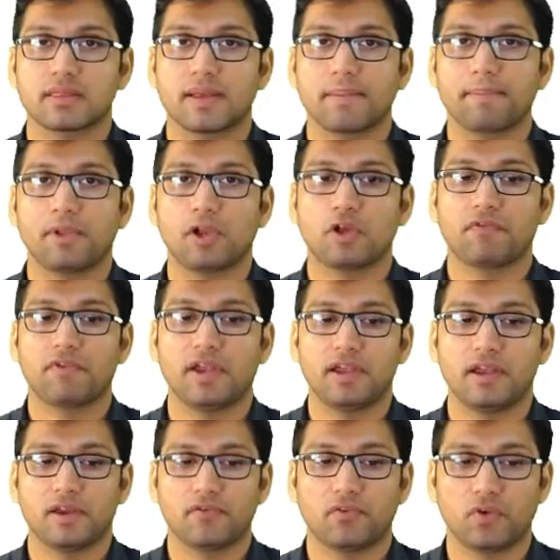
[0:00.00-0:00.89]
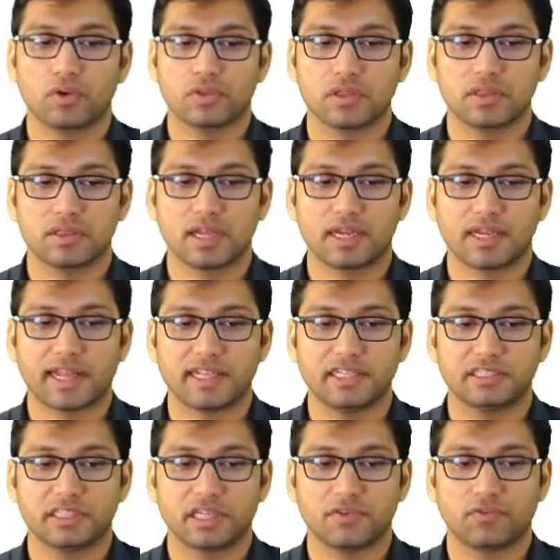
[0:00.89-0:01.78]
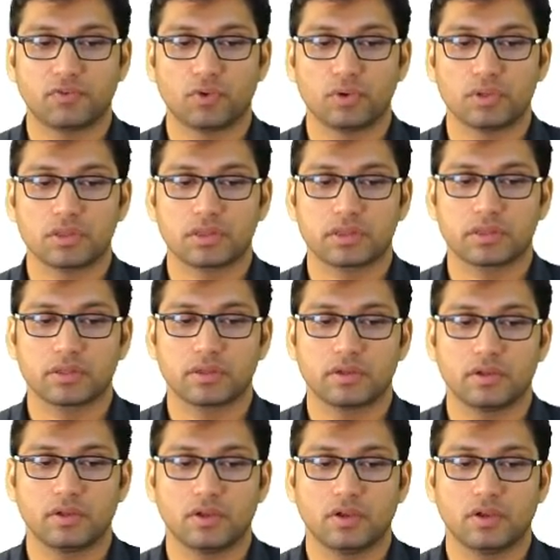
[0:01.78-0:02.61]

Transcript: example of an internal force is the tension force.